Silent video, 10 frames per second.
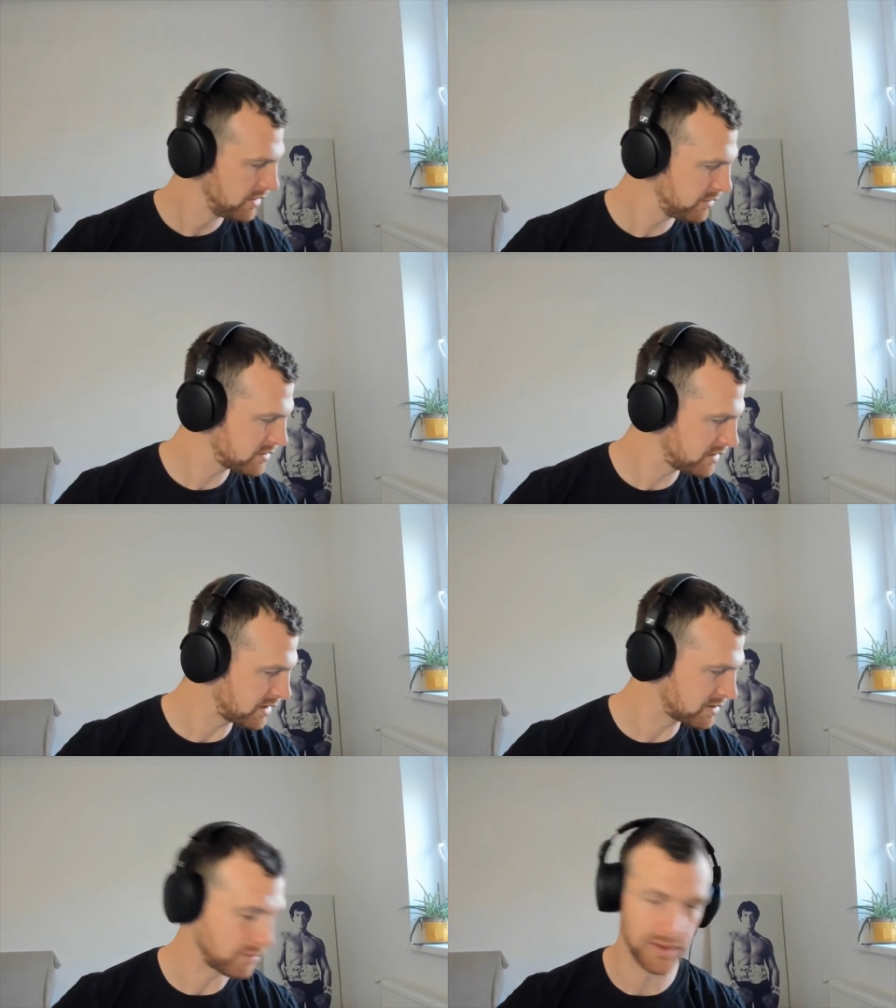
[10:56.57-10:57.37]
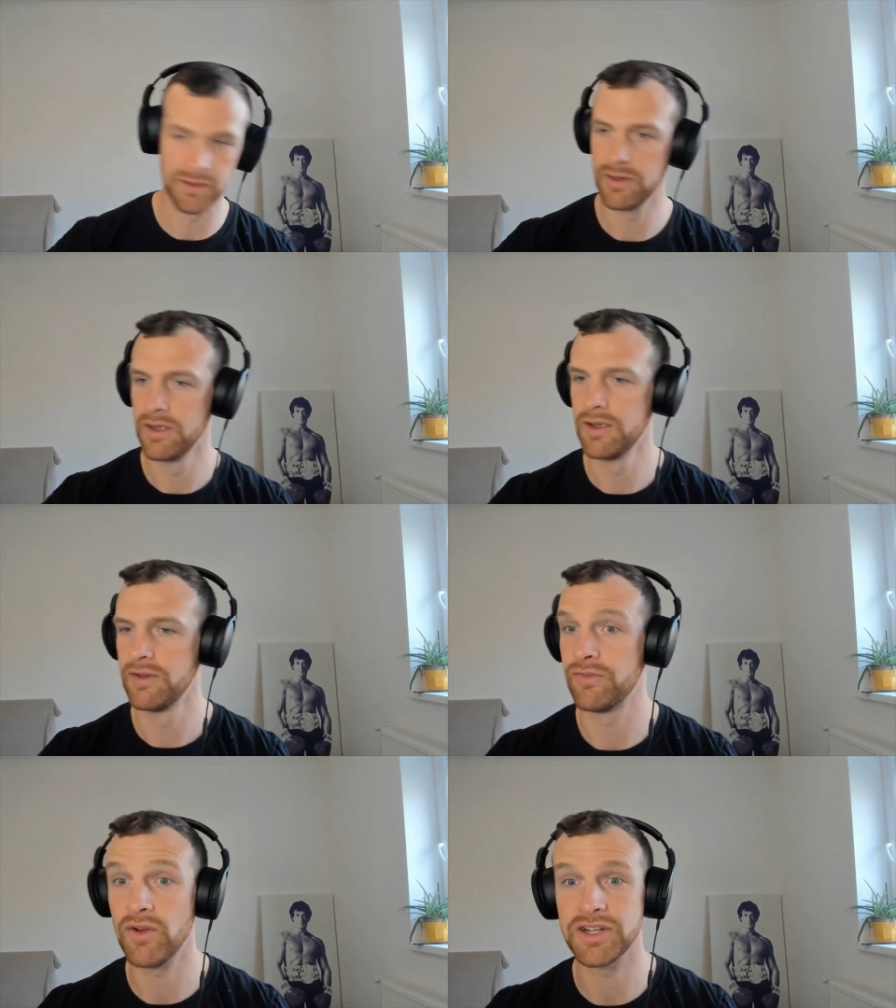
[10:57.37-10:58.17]
What's the last point?
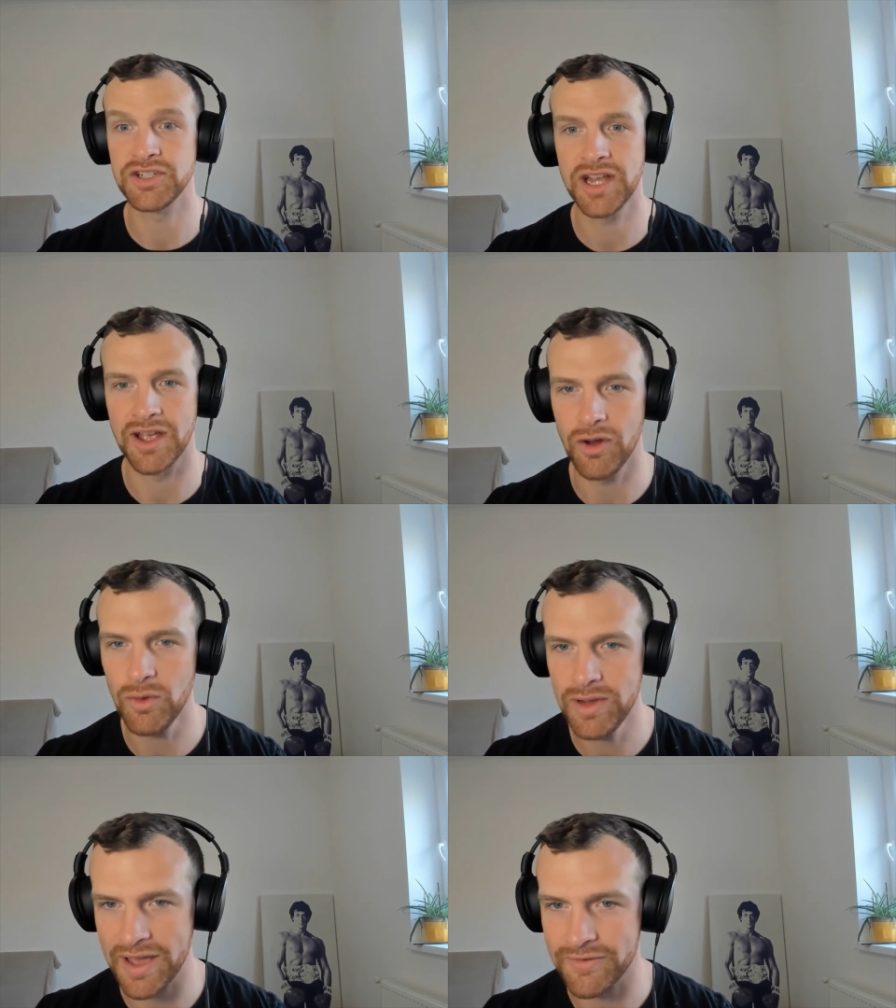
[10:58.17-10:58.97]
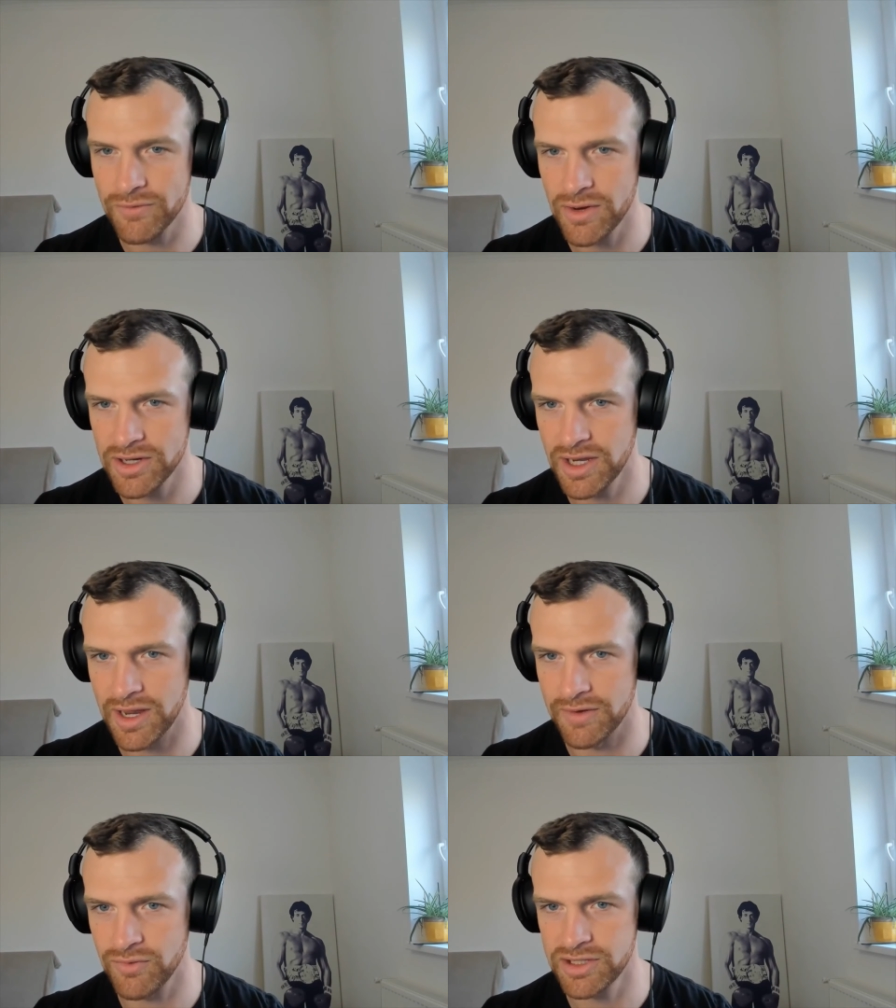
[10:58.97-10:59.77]
Fresh air. Oh yeah, fresh air.
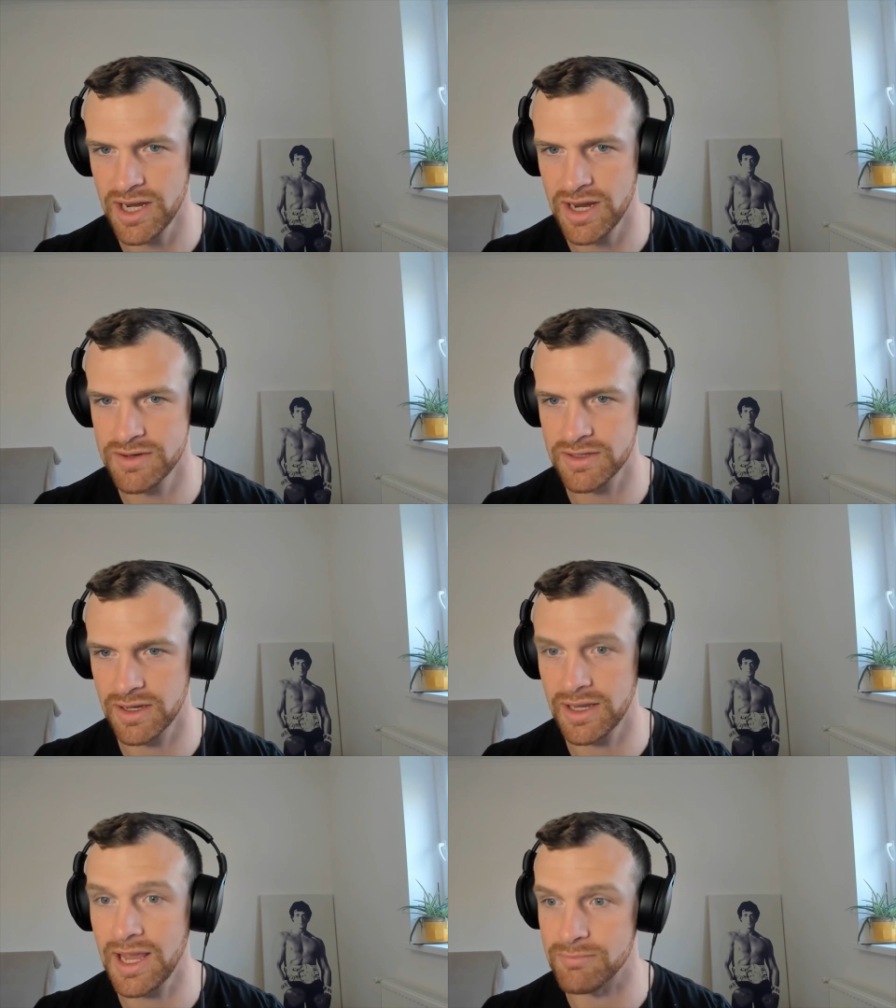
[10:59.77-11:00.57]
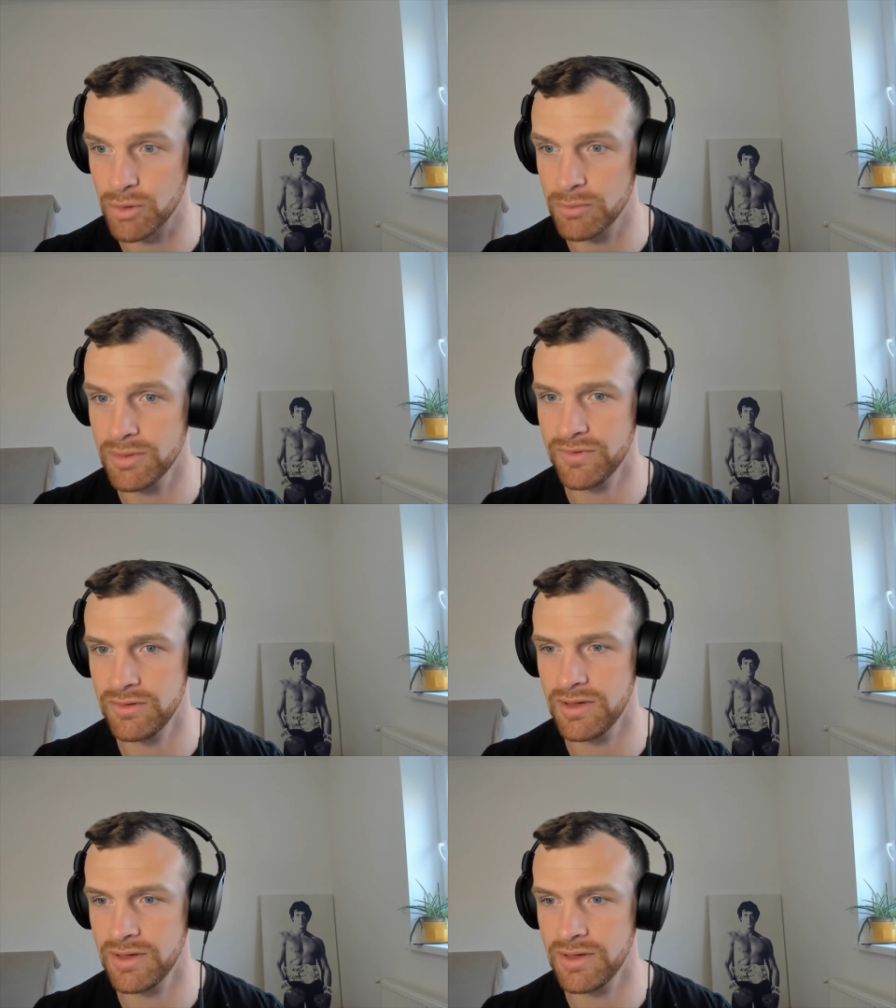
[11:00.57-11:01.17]
Fresh air is, again, probably for you